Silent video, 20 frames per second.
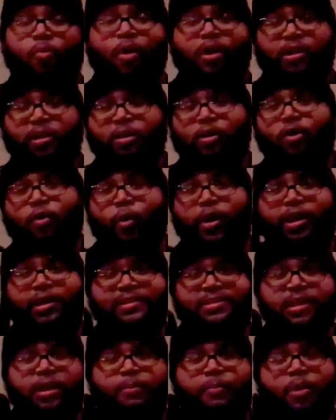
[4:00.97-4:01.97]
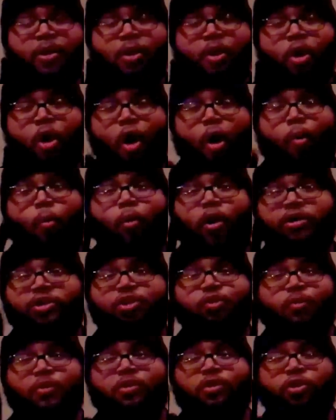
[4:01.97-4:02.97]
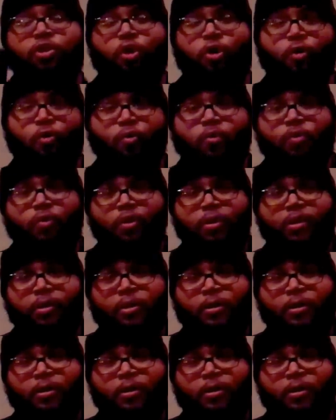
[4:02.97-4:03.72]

One little quick tip on what you can do